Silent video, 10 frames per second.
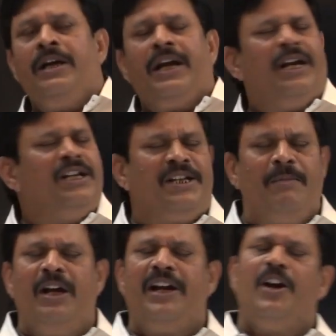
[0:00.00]
it is
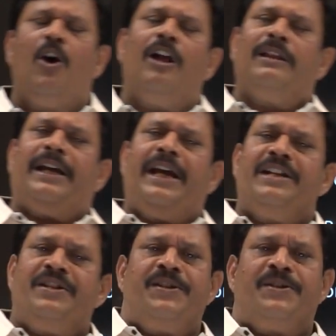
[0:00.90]
similar in all the
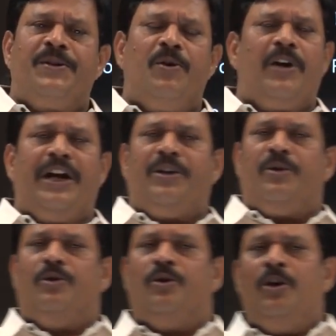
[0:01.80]
cases. No need
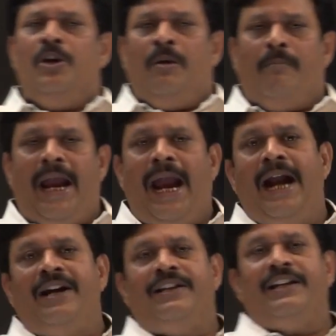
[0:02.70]
to by
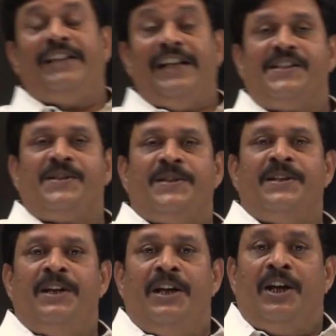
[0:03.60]
head the things.
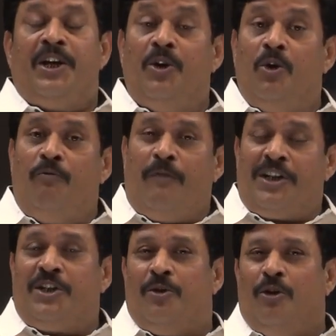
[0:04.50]
You
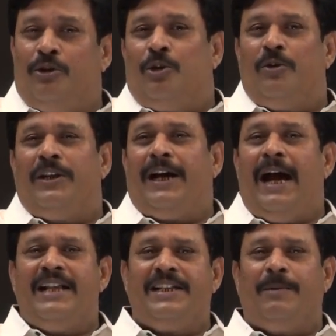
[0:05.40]
first go through the
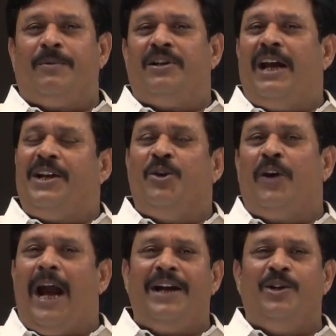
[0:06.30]
concept, then you
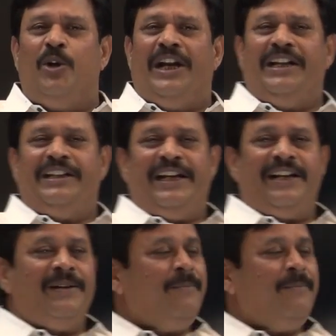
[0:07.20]
can do anything.